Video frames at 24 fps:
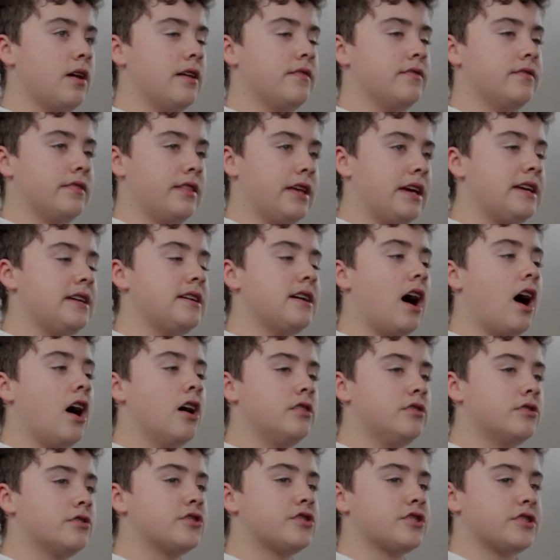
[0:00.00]
and they
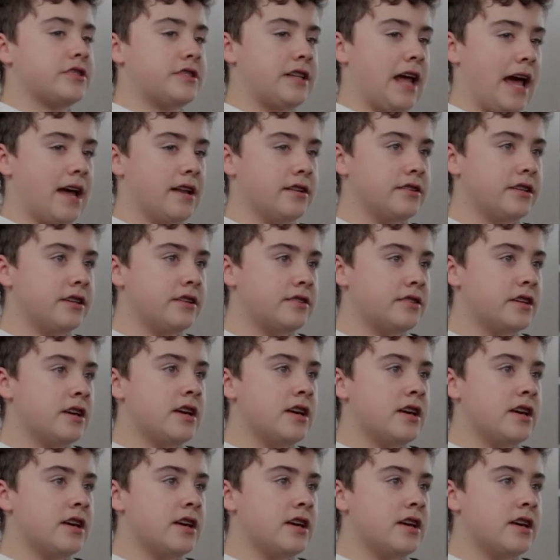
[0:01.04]
understand it.